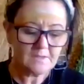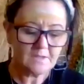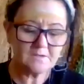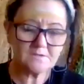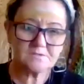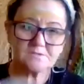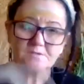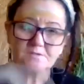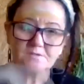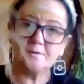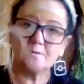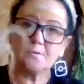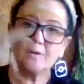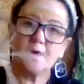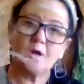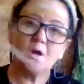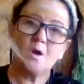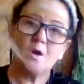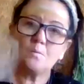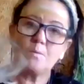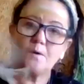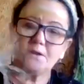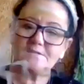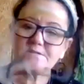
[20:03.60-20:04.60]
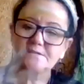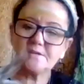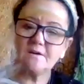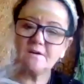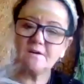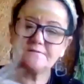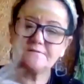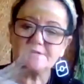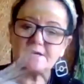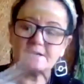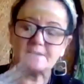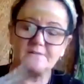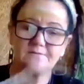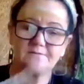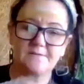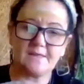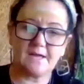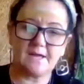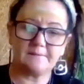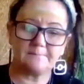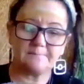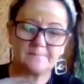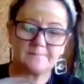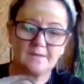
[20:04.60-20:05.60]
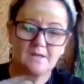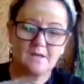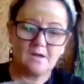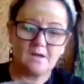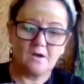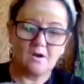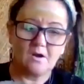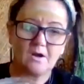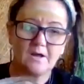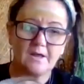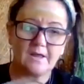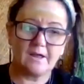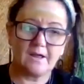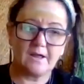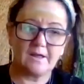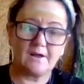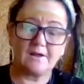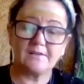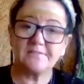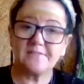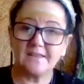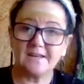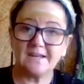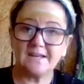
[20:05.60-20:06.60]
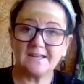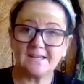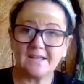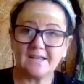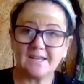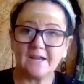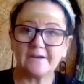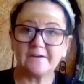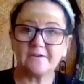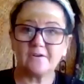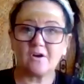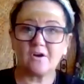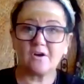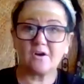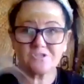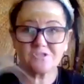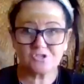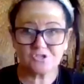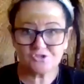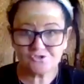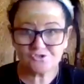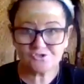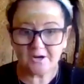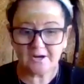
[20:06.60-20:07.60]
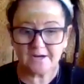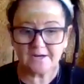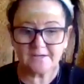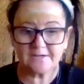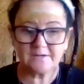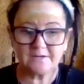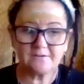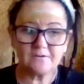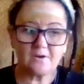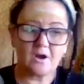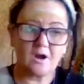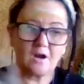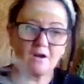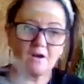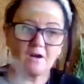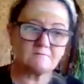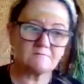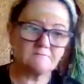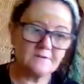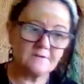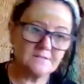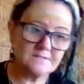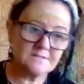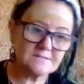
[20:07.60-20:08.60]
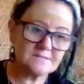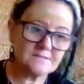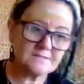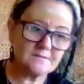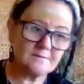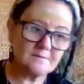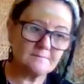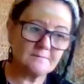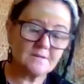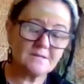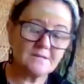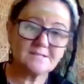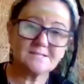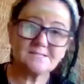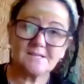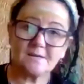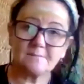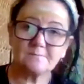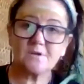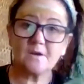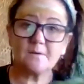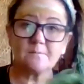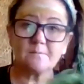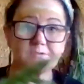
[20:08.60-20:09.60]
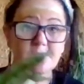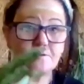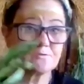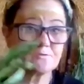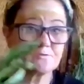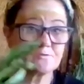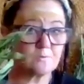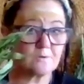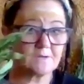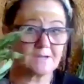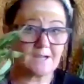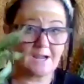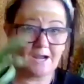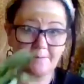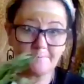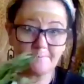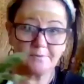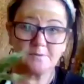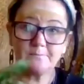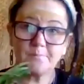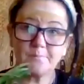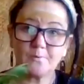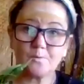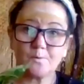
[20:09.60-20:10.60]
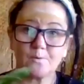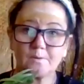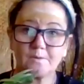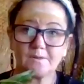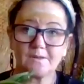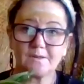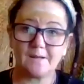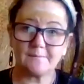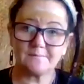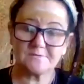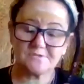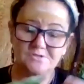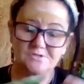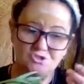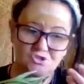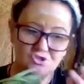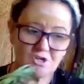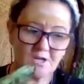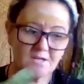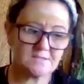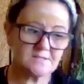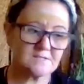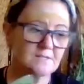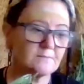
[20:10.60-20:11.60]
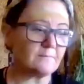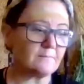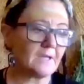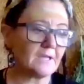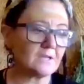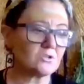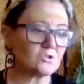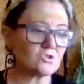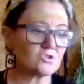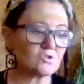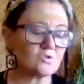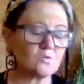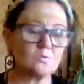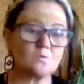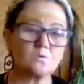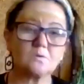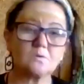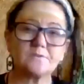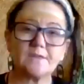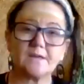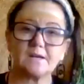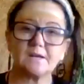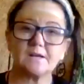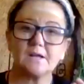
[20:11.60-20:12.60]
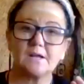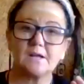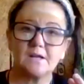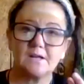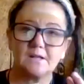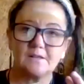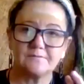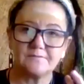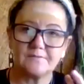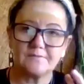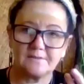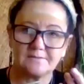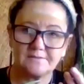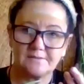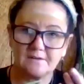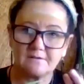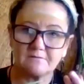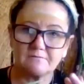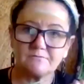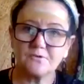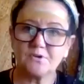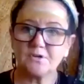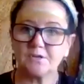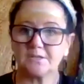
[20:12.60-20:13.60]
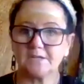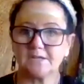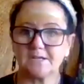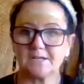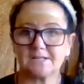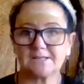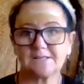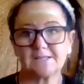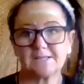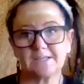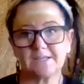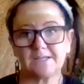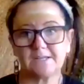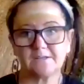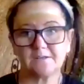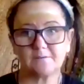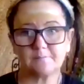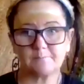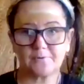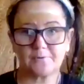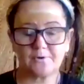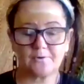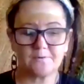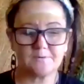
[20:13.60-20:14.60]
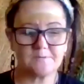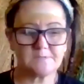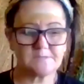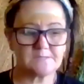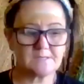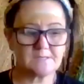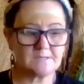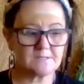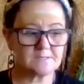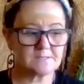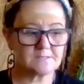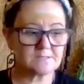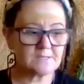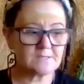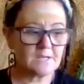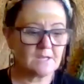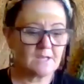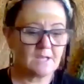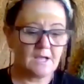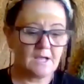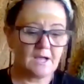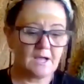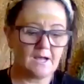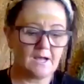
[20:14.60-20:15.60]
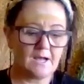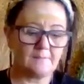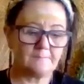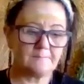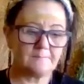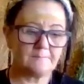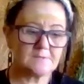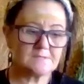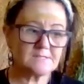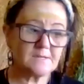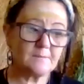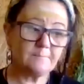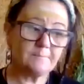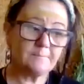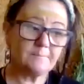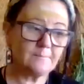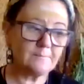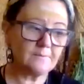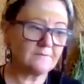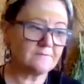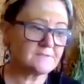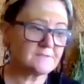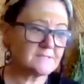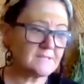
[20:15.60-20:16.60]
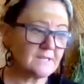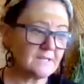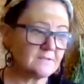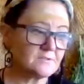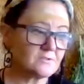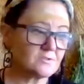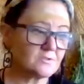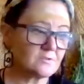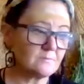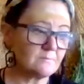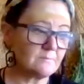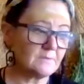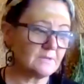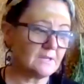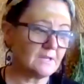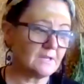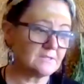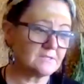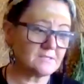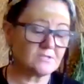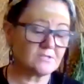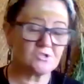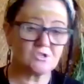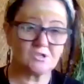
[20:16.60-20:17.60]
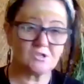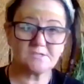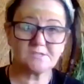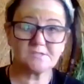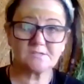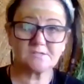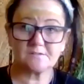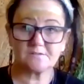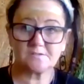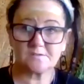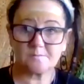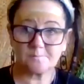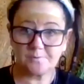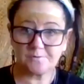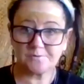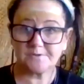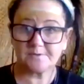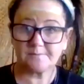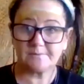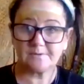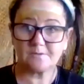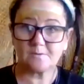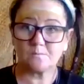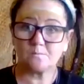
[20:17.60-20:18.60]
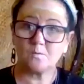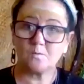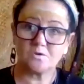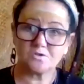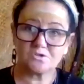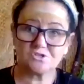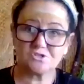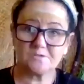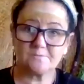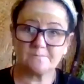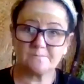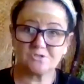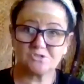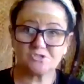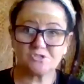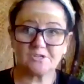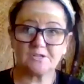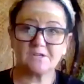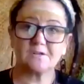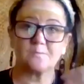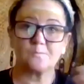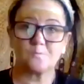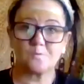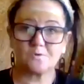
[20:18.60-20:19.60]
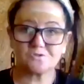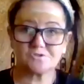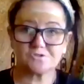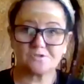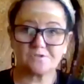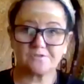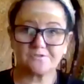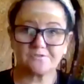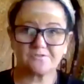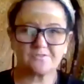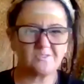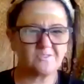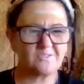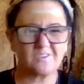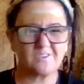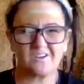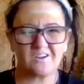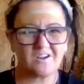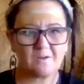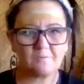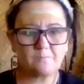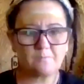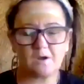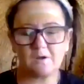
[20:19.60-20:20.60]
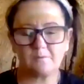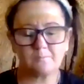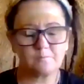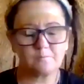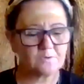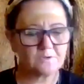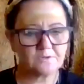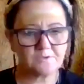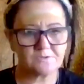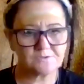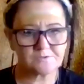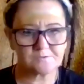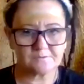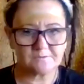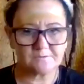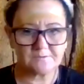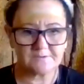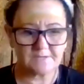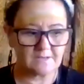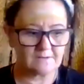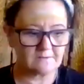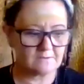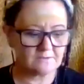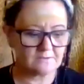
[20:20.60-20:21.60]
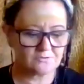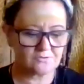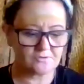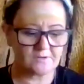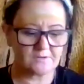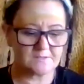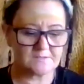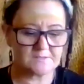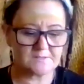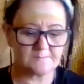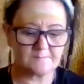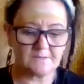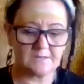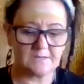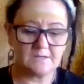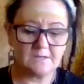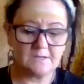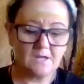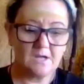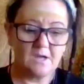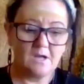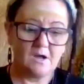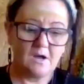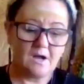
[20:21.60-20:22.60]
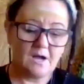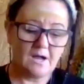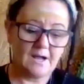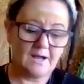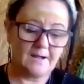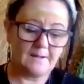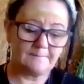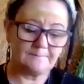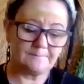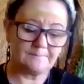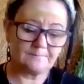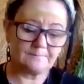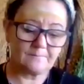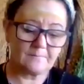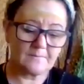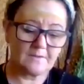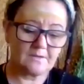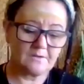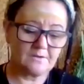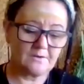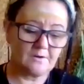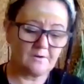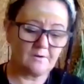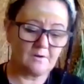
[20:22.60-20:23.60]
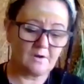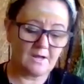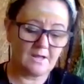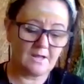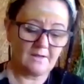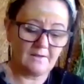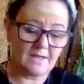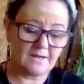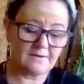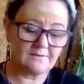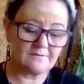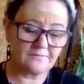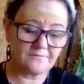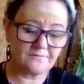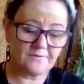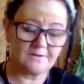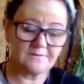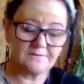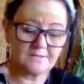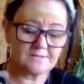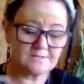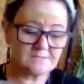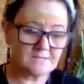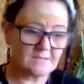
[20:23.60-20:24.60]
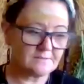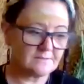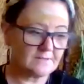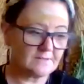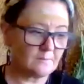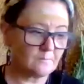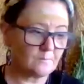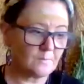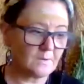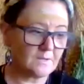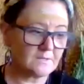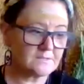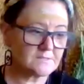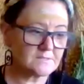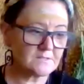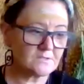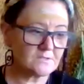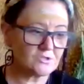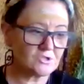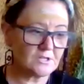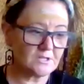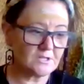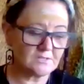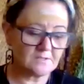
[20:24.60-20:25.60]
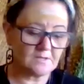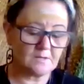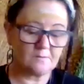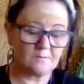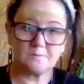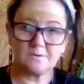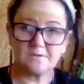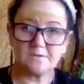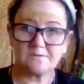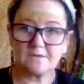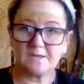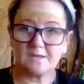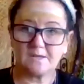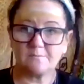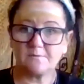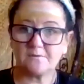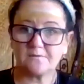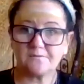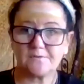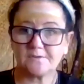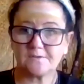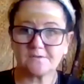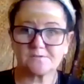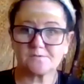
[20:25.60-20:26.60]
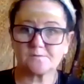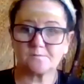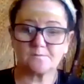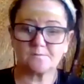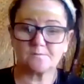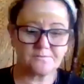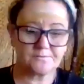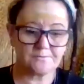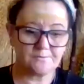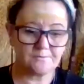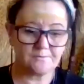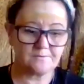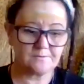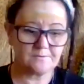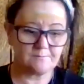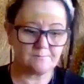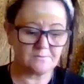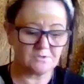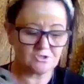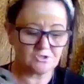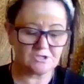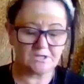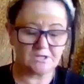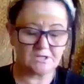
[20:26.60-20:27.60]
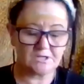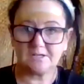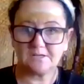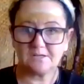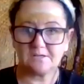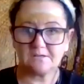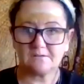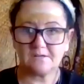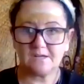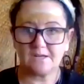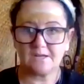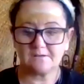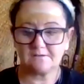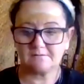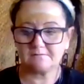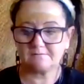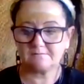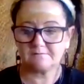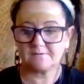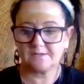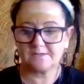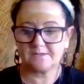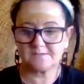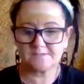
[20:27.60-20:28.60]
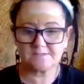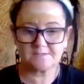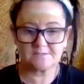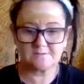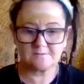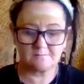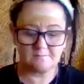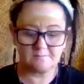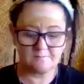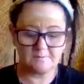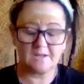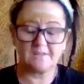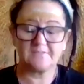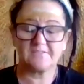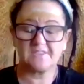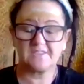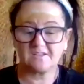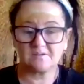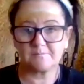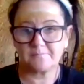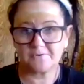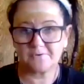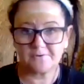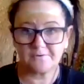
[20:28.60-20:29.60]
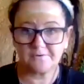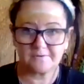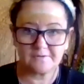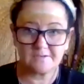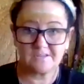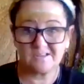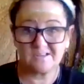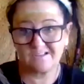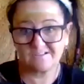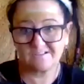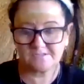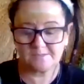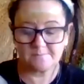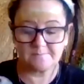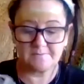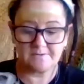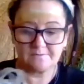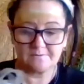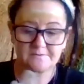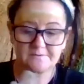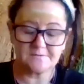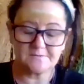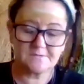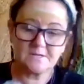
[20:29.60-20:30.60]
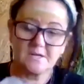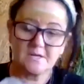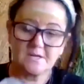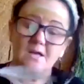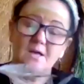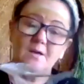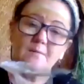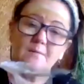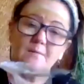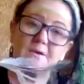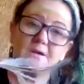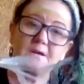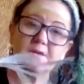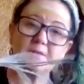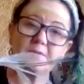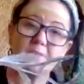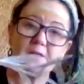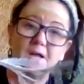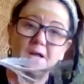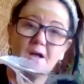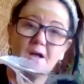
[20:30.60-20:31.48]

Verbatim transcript: So once I've done that, I, I then again I strain it, I rinse them. Sometimes I'll do a couple of boil ups just to make sure that that they're really clean and processed. Um, some people have said to me and suggested to put them in the washing machine and wash it through. I, I wouldn't do that, trust me. Um, you know, I had a friend that done that once and she ended up with emu feathers all through the machine and, and it's still, I think it broke, to be honest. But